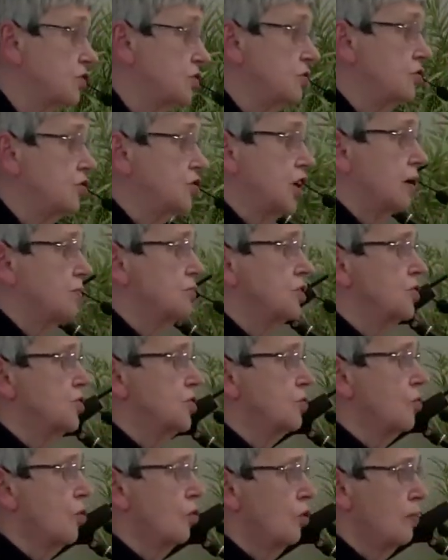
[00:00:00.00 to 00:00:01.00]
chapters
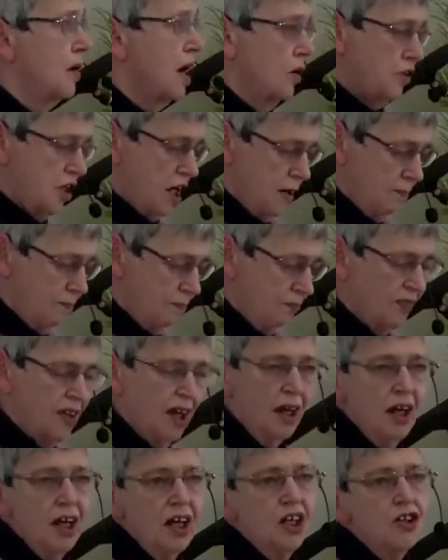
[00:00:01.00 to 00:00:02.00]
are all about him,
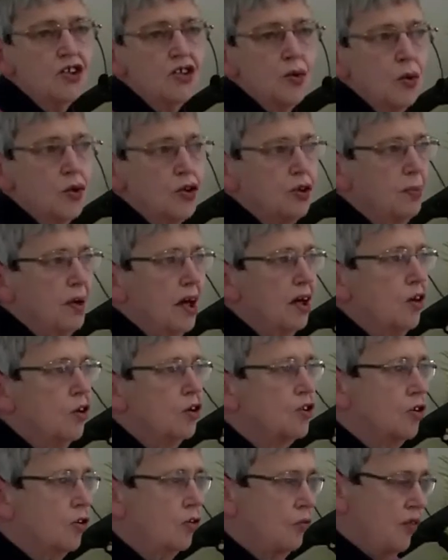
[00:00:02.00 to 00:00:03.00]
his
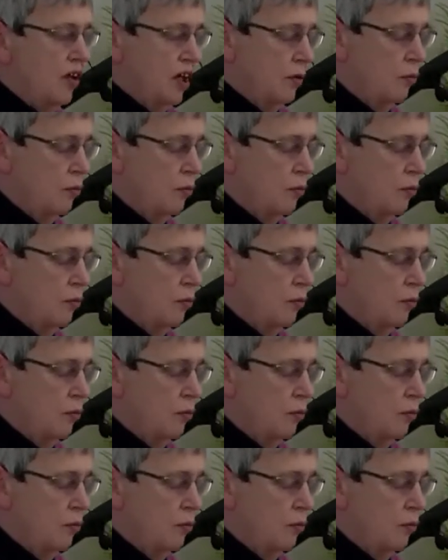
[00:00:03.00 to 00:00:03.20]
autobiography,